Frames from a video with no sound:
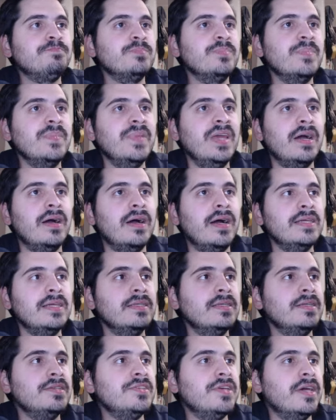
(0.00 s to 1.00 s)
Yeah, I
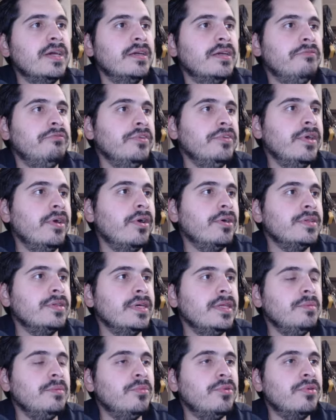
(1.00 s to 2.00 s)
didn't check if we got
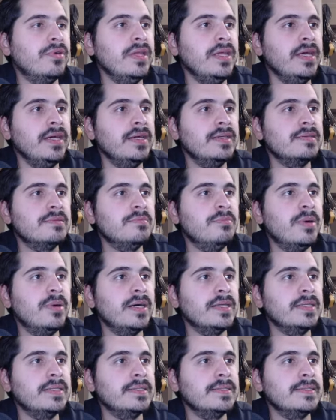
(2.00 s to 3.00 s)
any more leaks,
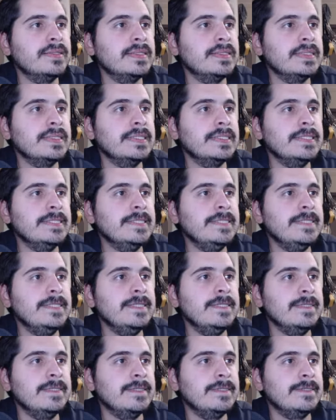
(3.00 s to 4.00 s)
but
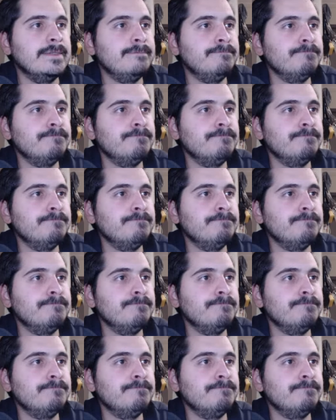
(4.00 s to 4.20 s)
yeah,